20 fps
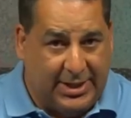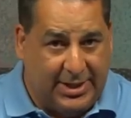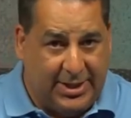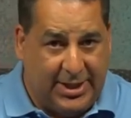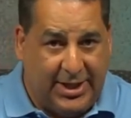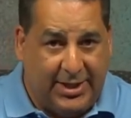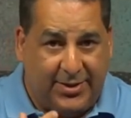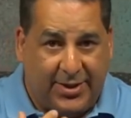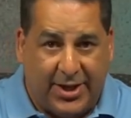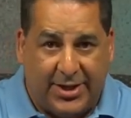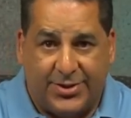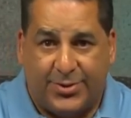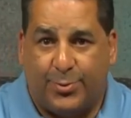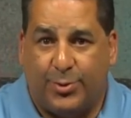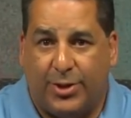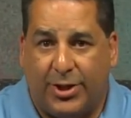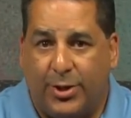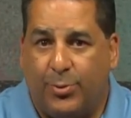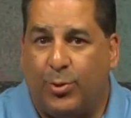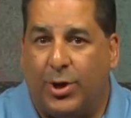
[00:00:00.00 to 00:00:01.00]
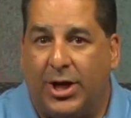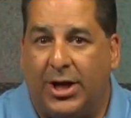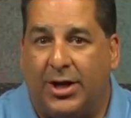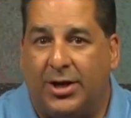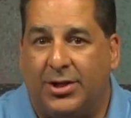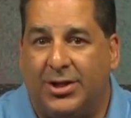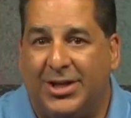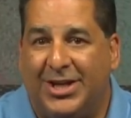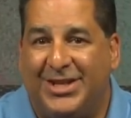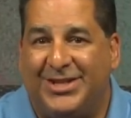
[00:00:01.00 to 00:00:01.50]
He does really
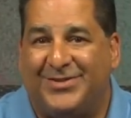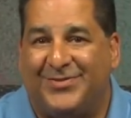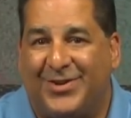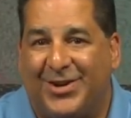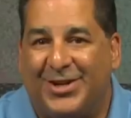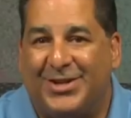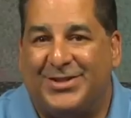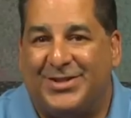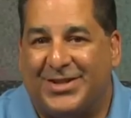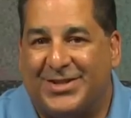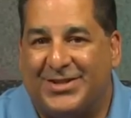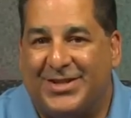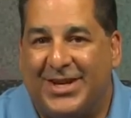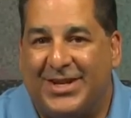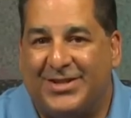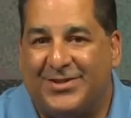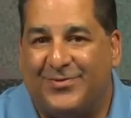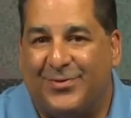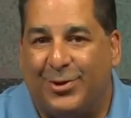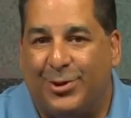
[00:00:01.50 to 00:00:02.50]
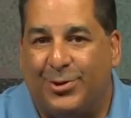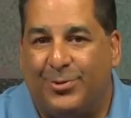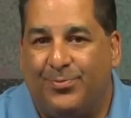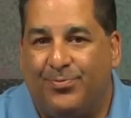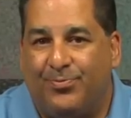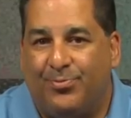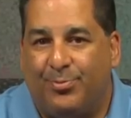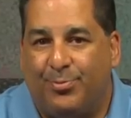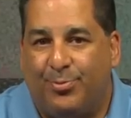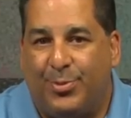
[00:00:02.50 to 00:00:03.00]
well, he's very successful,
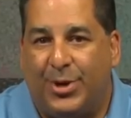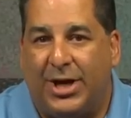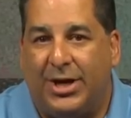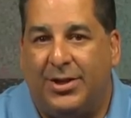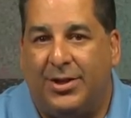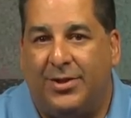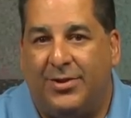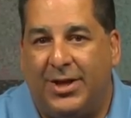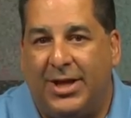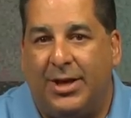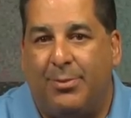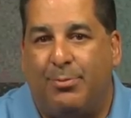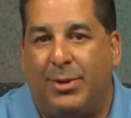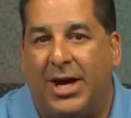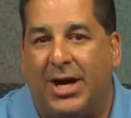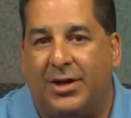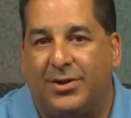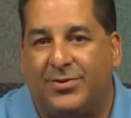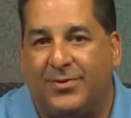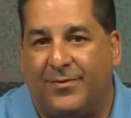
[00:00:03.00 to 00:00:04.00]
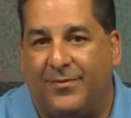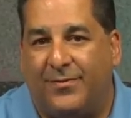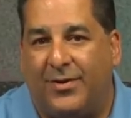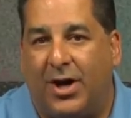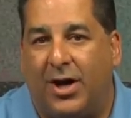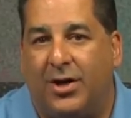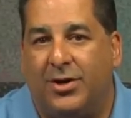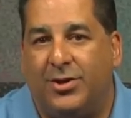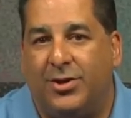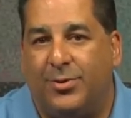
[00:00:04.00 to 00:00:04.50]
but the amount of
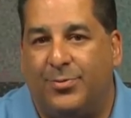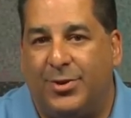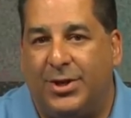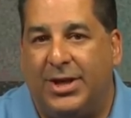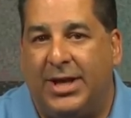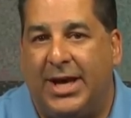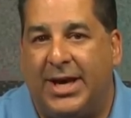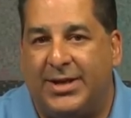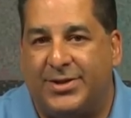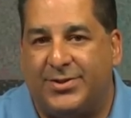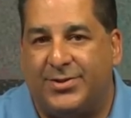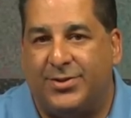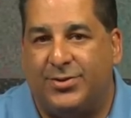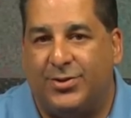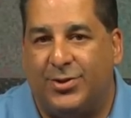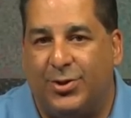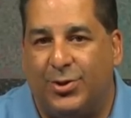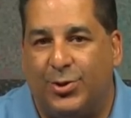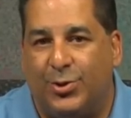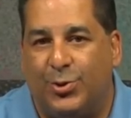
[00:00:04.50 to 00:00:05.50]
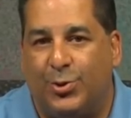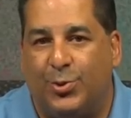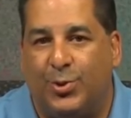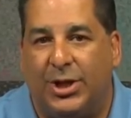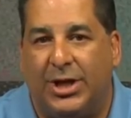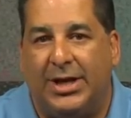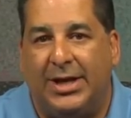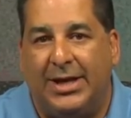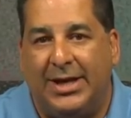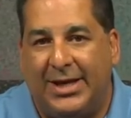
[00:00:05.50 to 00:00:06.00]
volume that he has to do
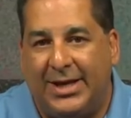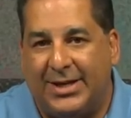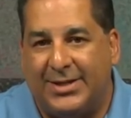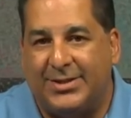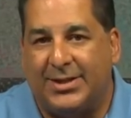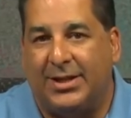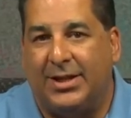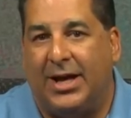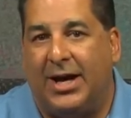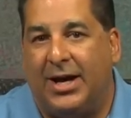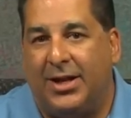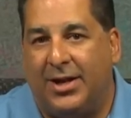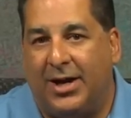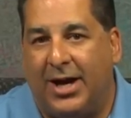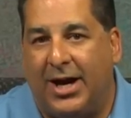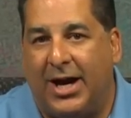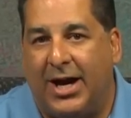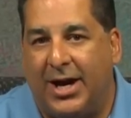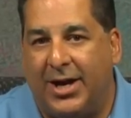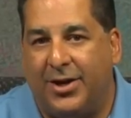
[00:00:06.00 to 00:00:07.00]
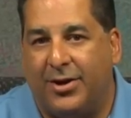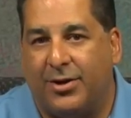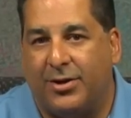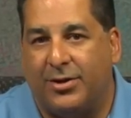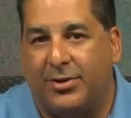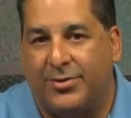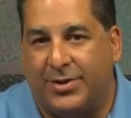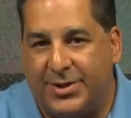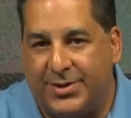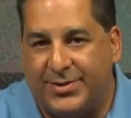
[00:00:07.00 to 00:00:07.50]
is a lot
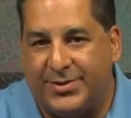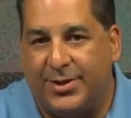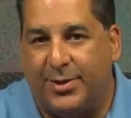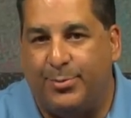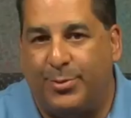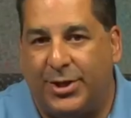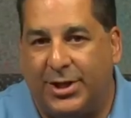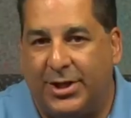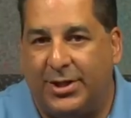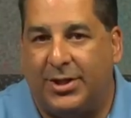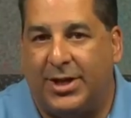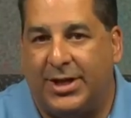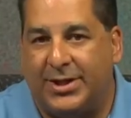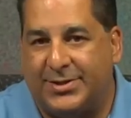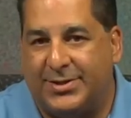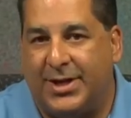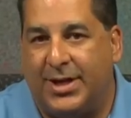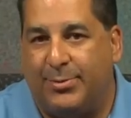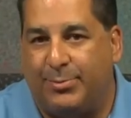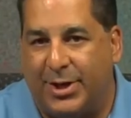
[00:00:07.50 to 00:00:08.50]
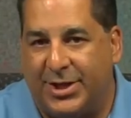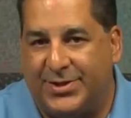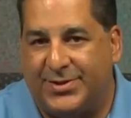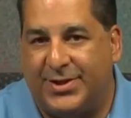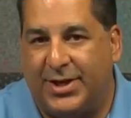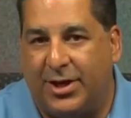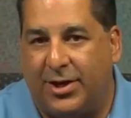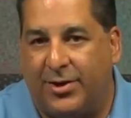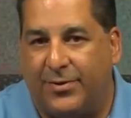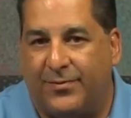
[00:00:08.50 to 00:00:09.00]
higher than somebody like, say,
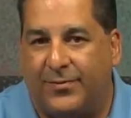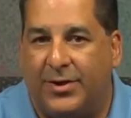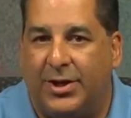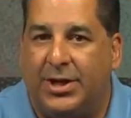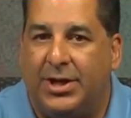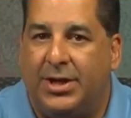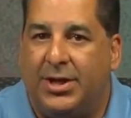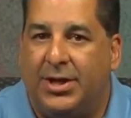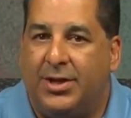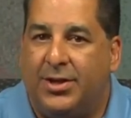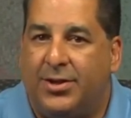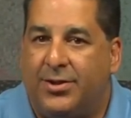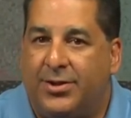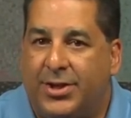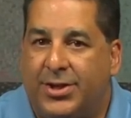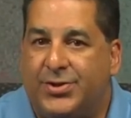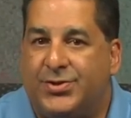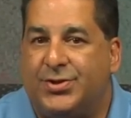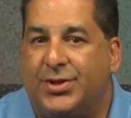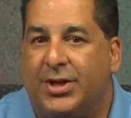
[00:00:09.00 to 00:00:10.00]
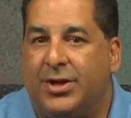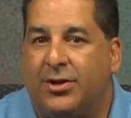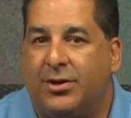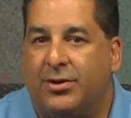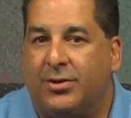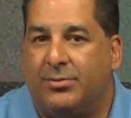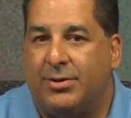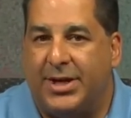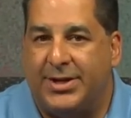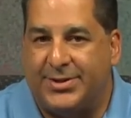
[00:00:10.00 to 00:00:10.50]
myself. This
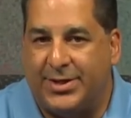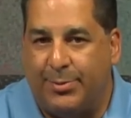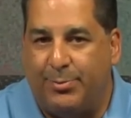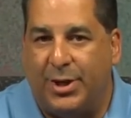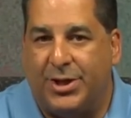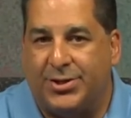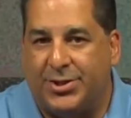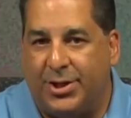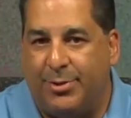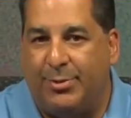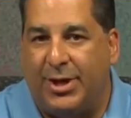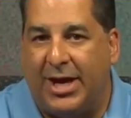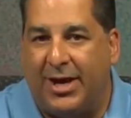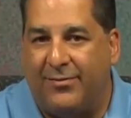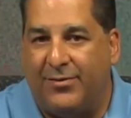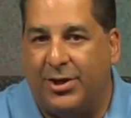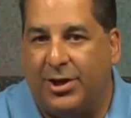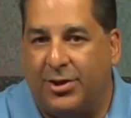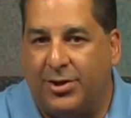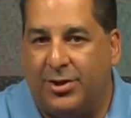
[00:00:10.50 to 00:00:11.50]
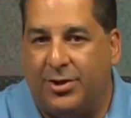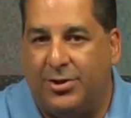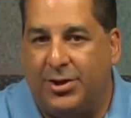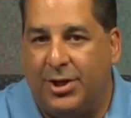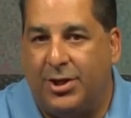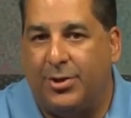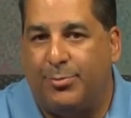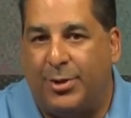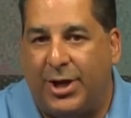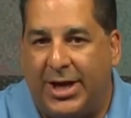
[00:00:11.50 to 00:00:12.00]
year, as I mentioned, I'm having a good
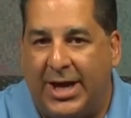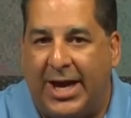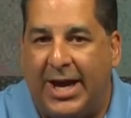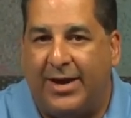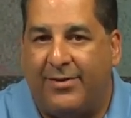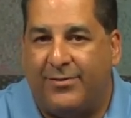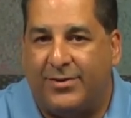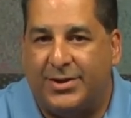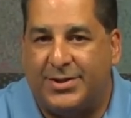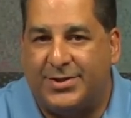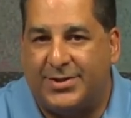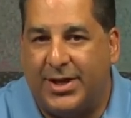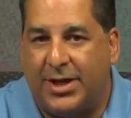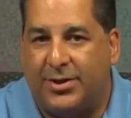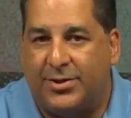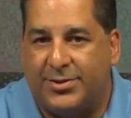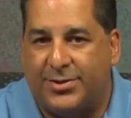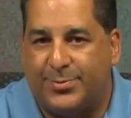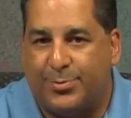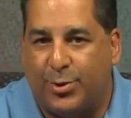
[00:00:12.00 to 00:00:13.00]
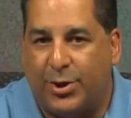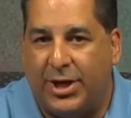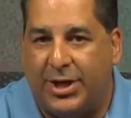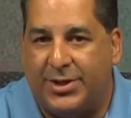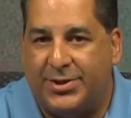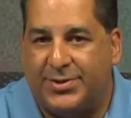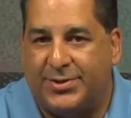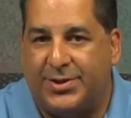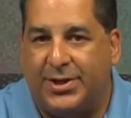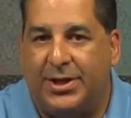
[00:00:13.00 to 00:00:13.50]
year. My average sales
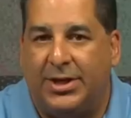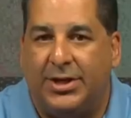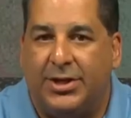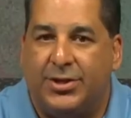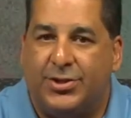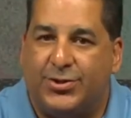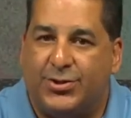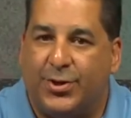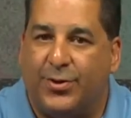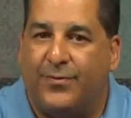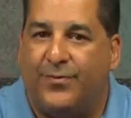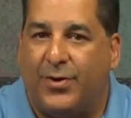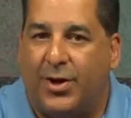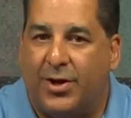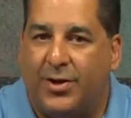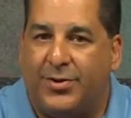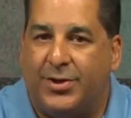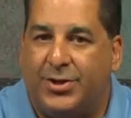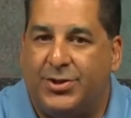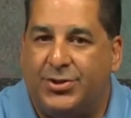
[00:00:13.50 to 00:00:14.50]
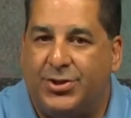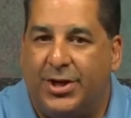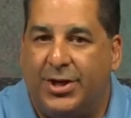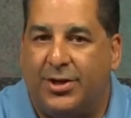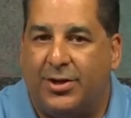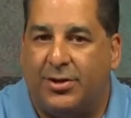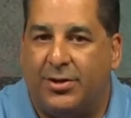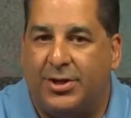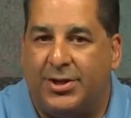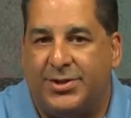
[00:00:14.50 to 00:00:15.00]
price so far this
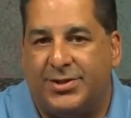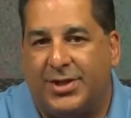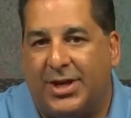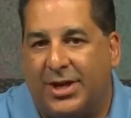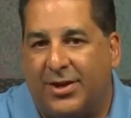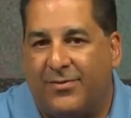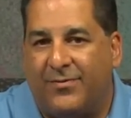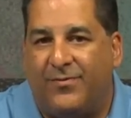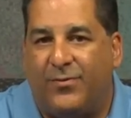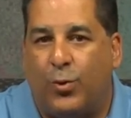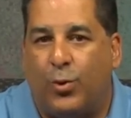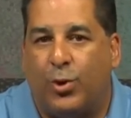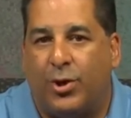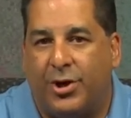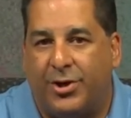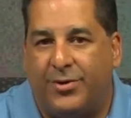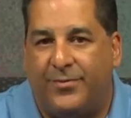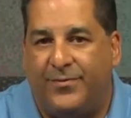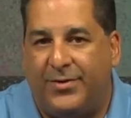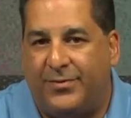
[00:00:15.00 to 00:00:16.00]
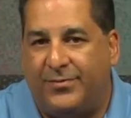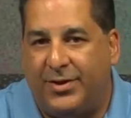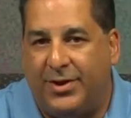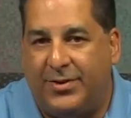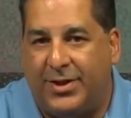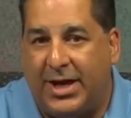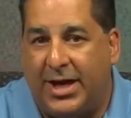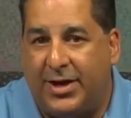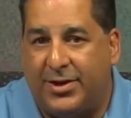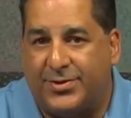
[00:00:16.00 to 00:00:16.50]
year is like
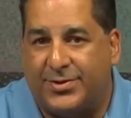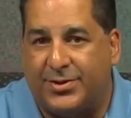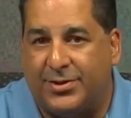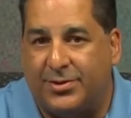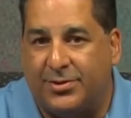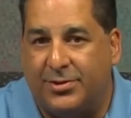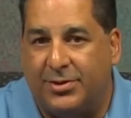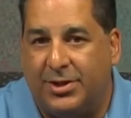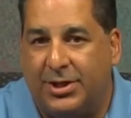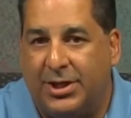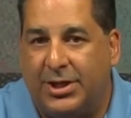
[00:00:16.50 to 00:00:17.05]
$450,000.